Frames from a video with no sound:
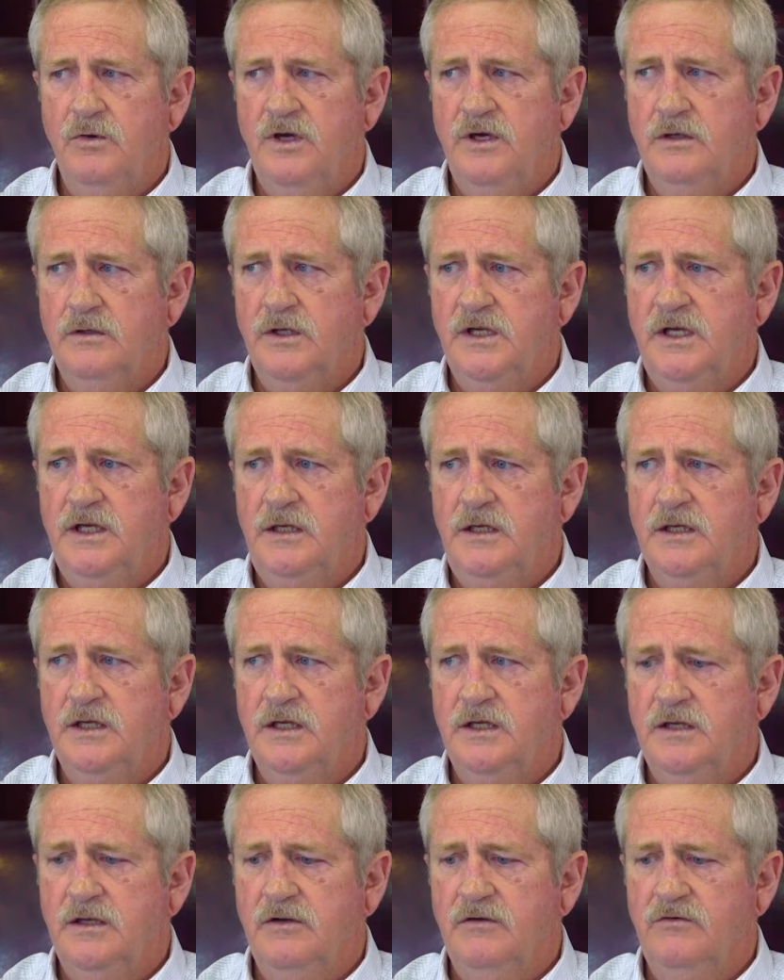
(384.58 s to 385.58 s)
really
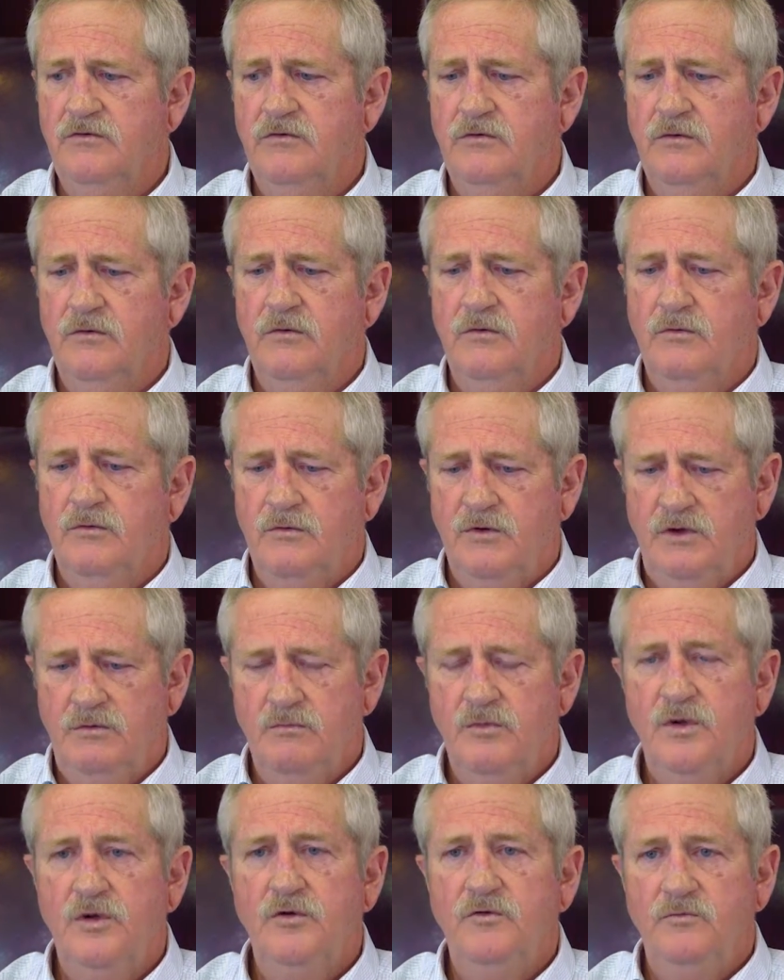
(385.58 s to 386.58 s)
is we
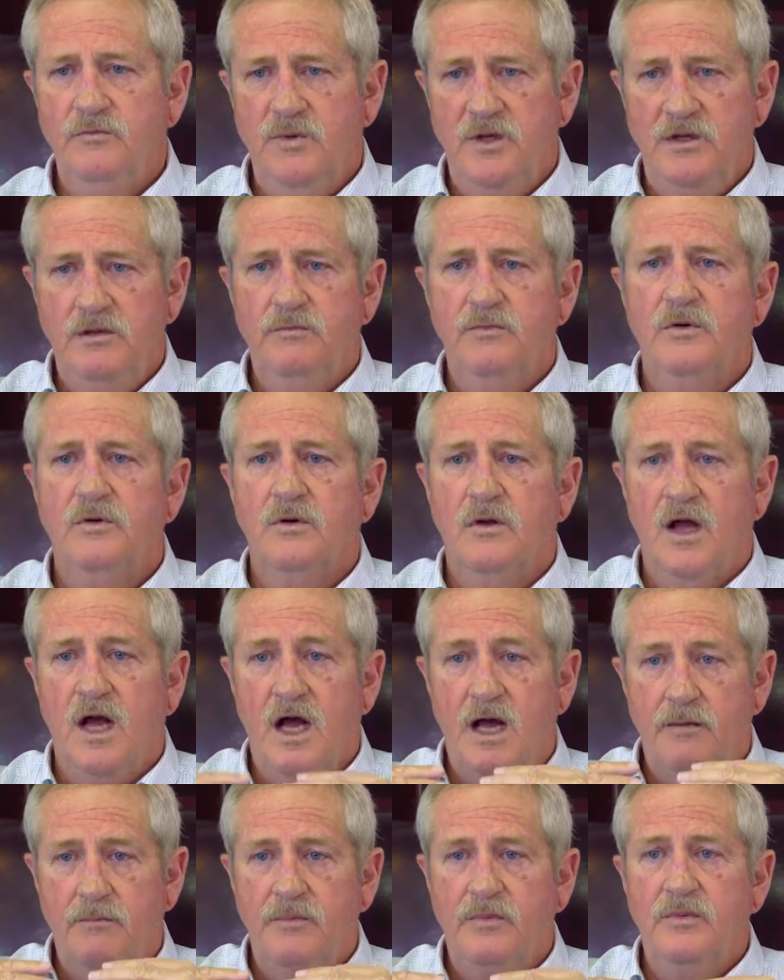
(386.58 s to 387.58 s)
move people
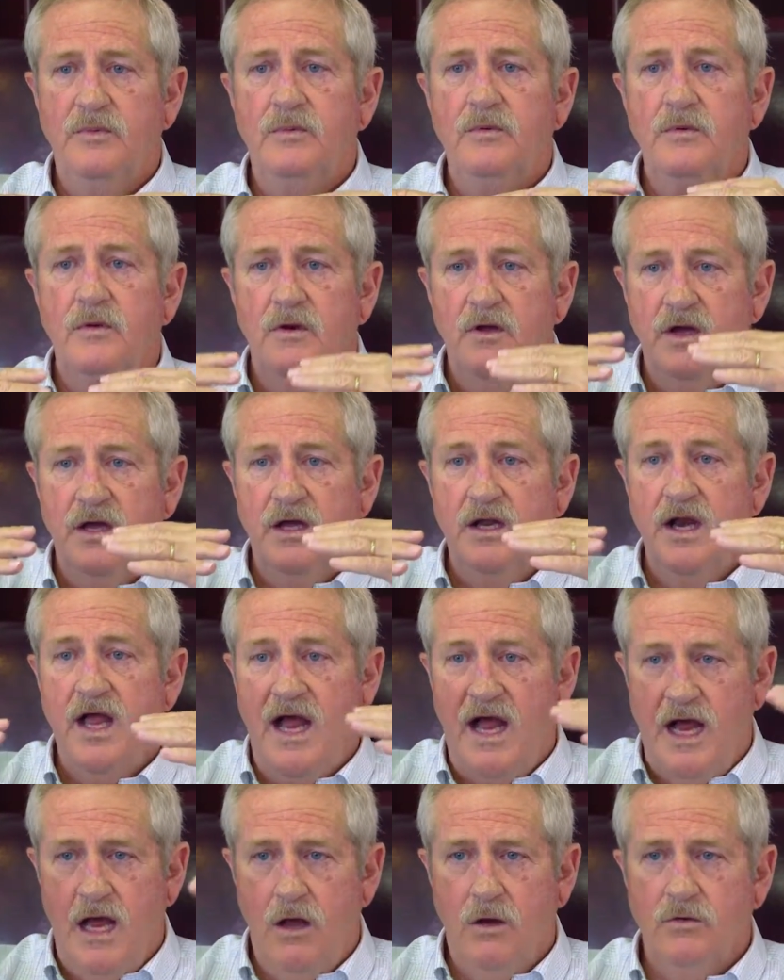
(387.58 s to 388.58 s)
up and
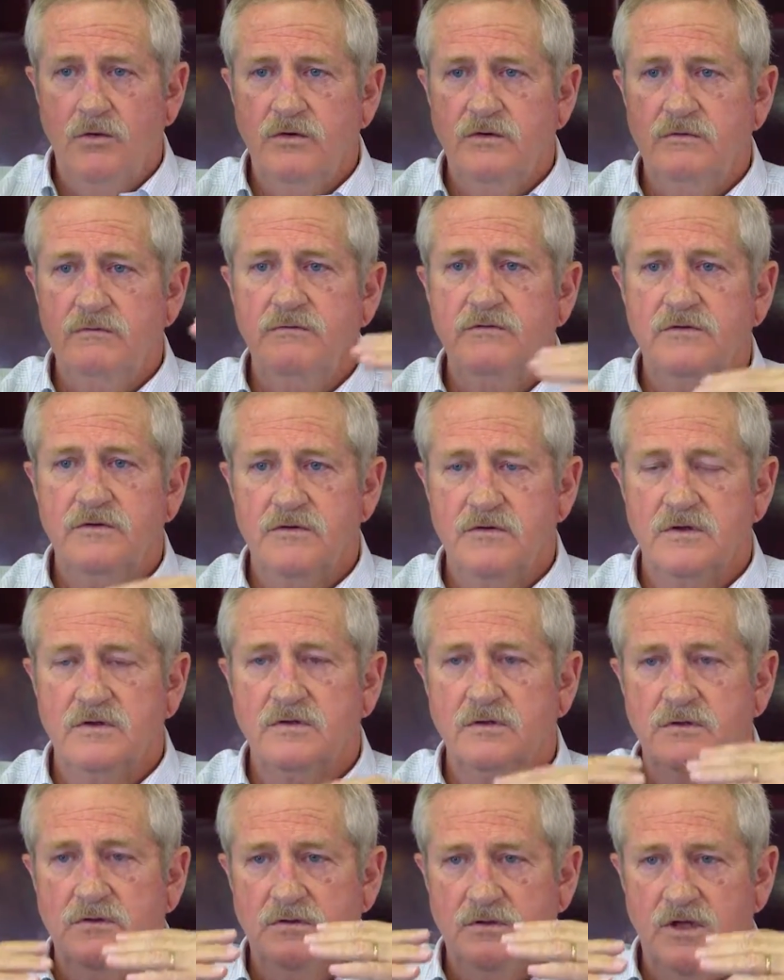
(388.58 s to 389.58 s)
out to the
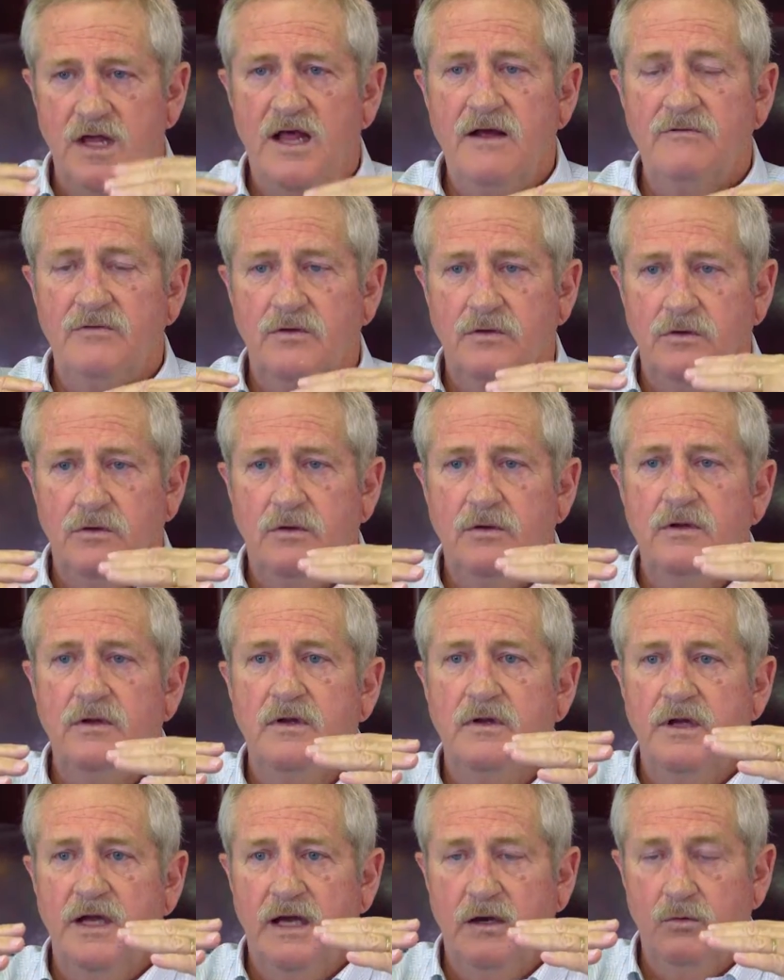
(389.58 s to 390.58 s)
level
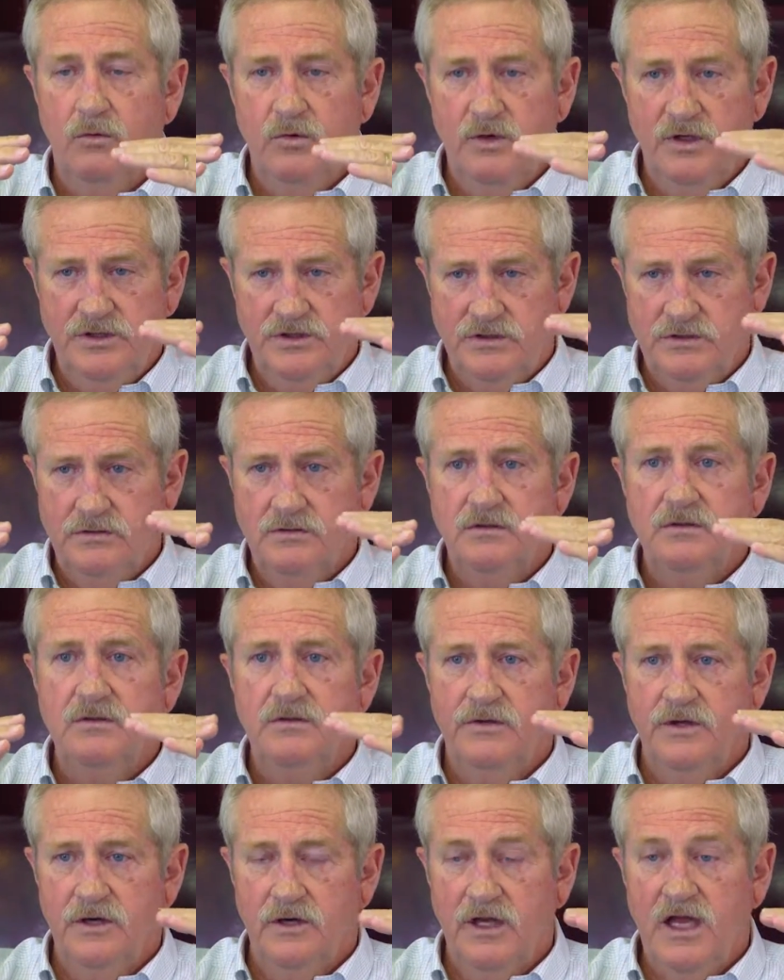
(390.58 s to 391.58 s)
at which
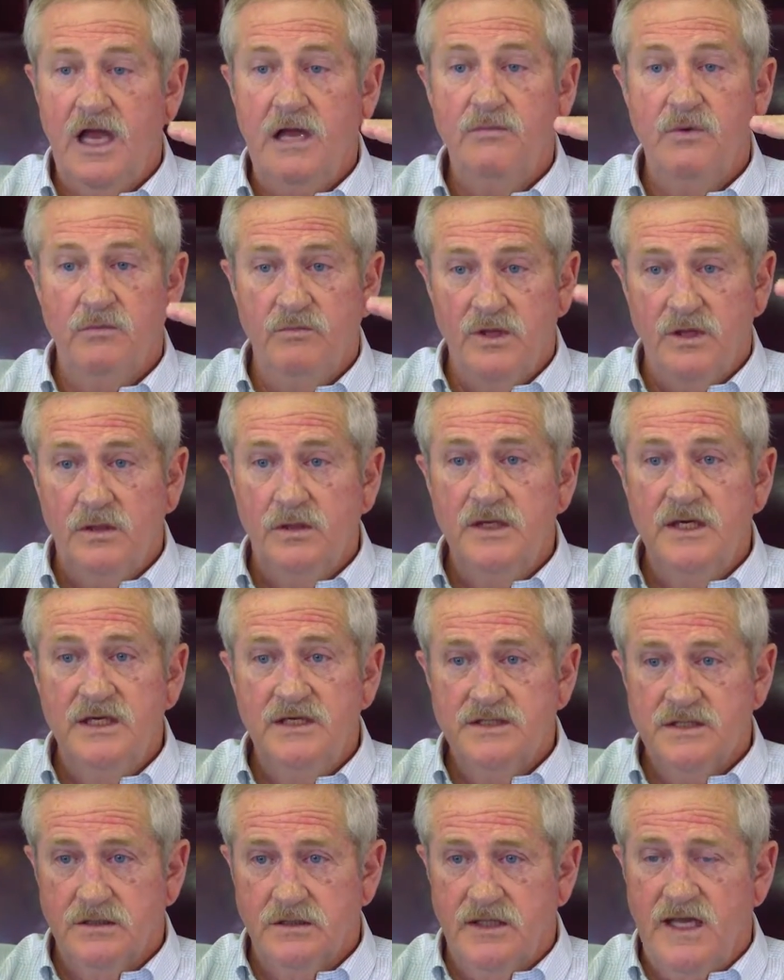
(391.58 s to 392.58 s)
their
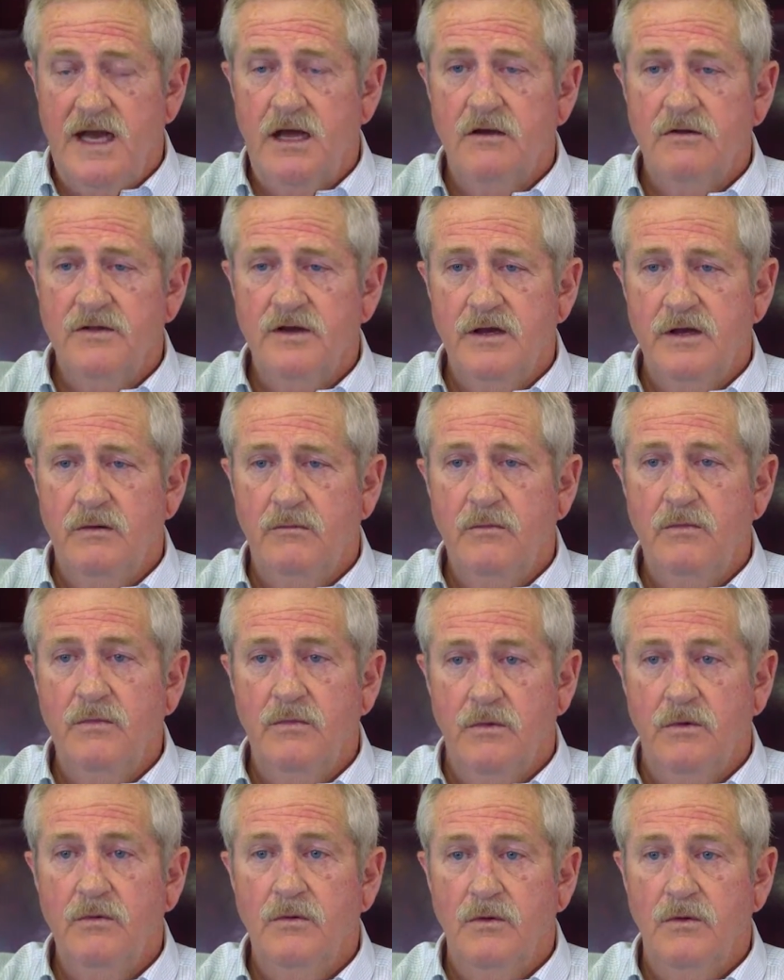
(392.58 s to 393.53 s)
capabilities allow them,